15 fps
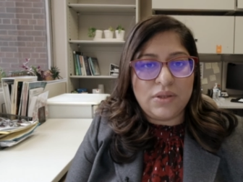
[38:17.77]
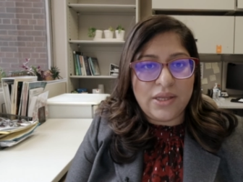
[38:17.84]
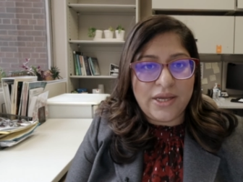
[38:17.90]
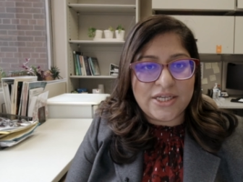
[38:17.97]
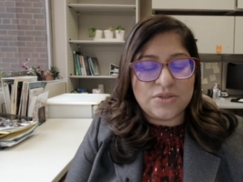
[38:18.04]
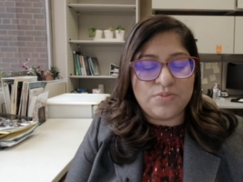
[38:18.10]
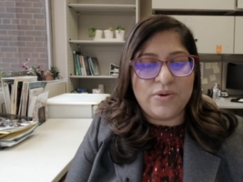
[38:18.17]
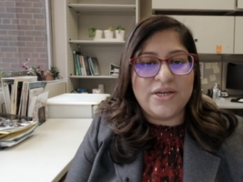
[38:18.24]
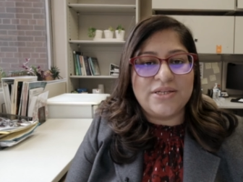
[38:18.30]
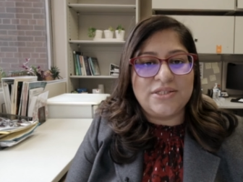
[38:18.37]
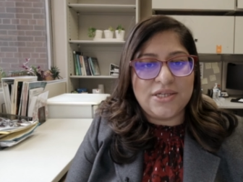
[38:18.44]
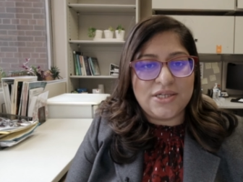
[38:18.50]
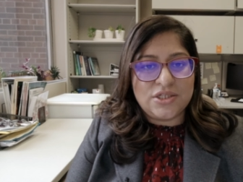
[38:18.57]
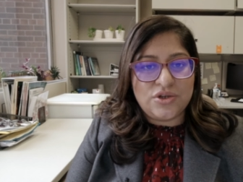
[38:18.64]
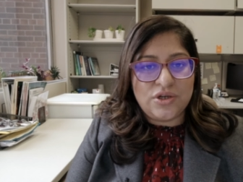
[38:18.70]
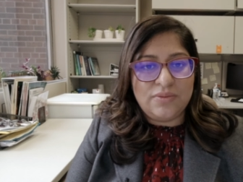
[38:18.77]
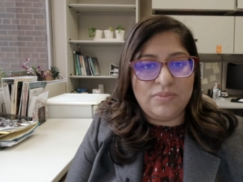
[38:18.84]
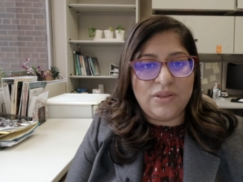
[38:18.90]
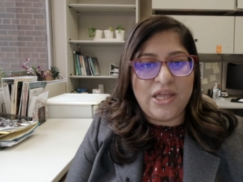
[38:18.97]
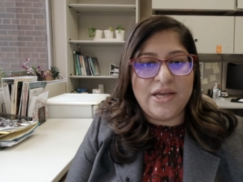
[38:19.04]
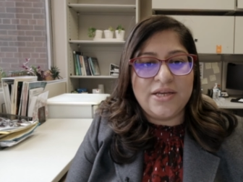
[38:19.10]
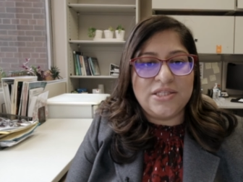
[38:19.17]
expressed extreme
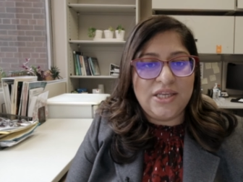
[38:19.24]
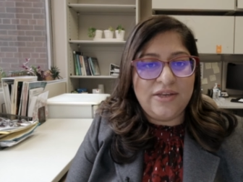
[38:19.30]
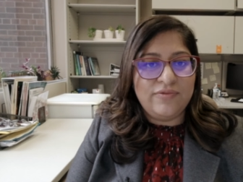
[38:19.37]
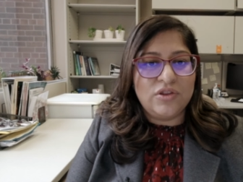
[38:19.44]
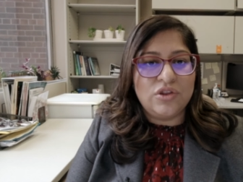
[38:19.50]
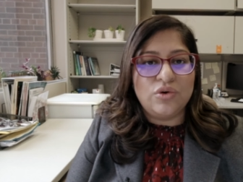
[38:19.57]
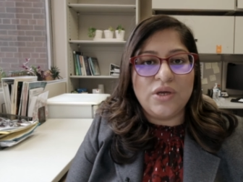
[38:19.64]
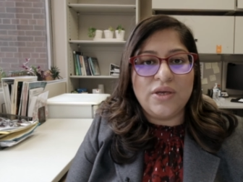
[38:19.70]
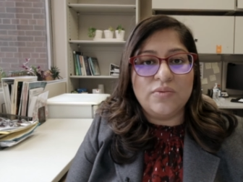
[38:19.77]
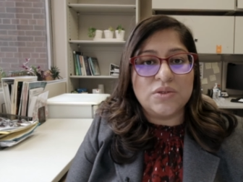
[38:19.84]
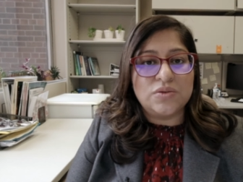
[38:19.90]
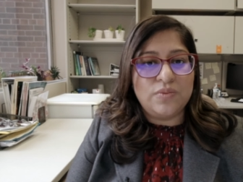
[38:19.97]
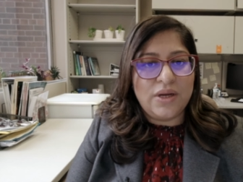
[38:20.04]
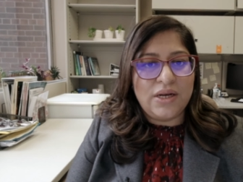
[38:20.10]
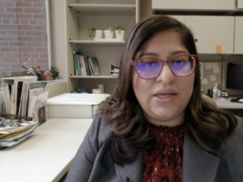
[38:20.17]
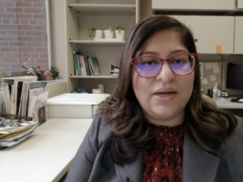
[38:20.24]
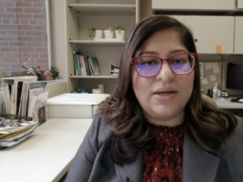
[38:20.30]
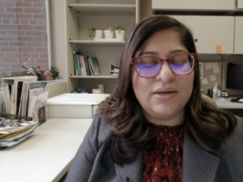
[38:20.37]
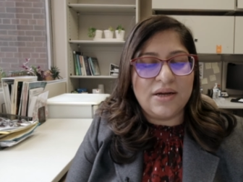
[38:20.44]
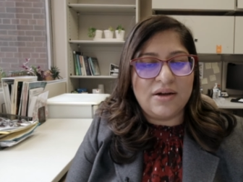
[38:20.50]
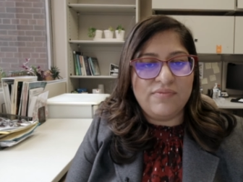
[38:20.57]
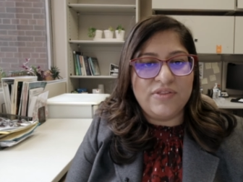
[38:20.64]
things, even though he was very
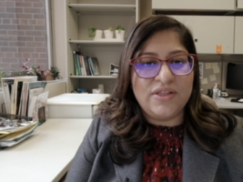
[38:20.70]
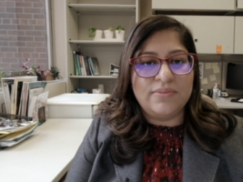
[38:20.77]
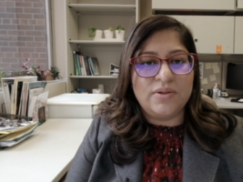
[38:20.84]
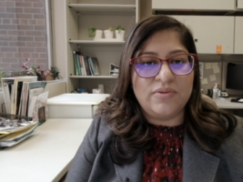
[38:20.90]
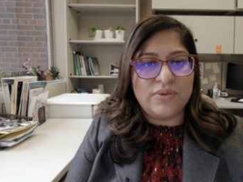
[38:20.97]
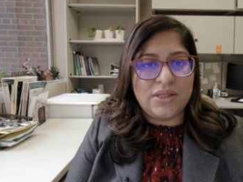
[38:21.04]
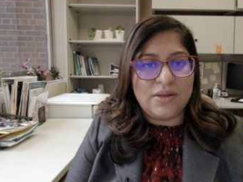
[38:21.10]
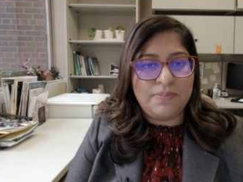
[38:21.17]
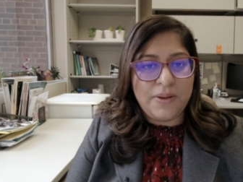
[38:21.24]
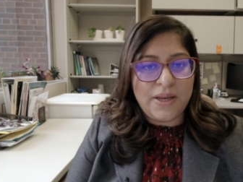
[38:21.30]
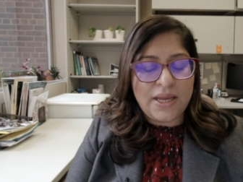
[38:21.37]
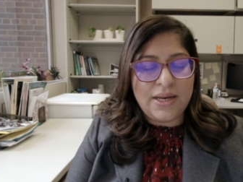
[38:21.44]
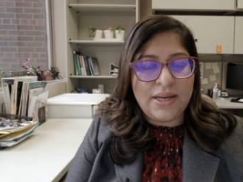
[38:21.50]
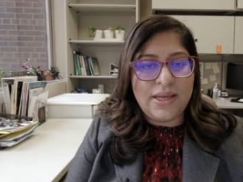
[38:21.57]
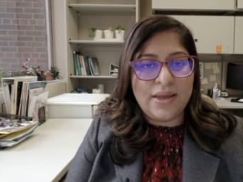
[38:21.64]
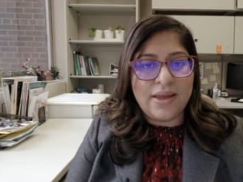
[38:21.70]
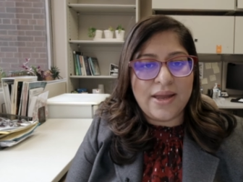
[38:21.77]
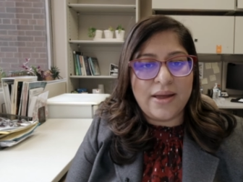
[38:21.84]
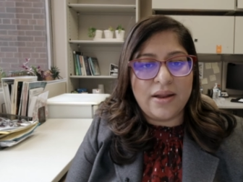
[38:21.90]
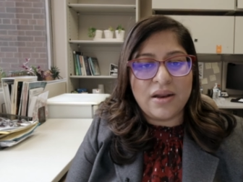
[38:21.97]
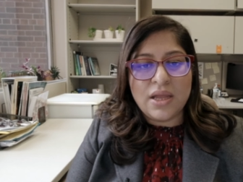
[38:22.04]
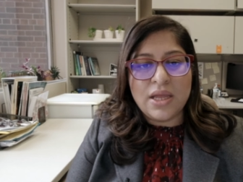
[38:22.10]
uncomfortable with the pain he
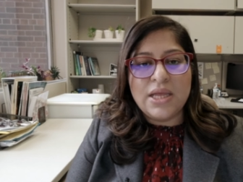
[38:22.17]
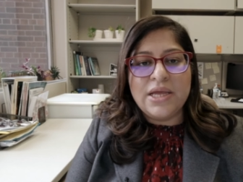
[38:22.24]
had.